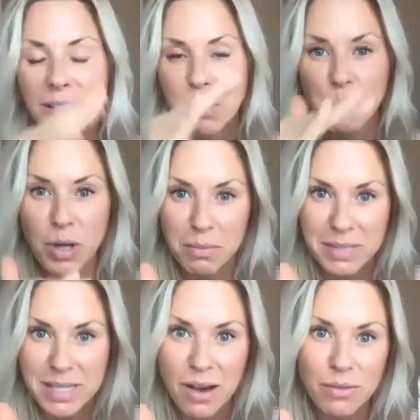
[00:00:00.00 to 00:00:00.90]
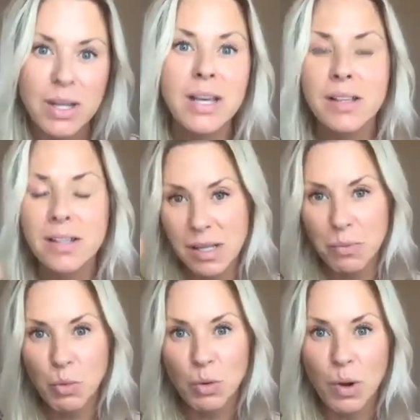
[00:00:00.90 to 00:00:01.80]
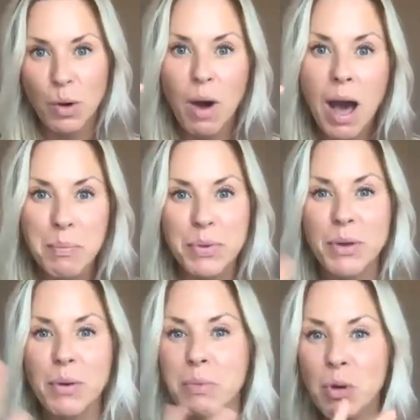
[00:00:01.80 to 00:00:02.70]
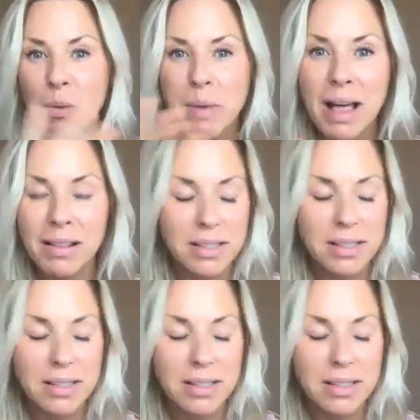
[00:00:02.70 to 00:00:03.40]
Some will come down, some will go up, but they'll be more balanced.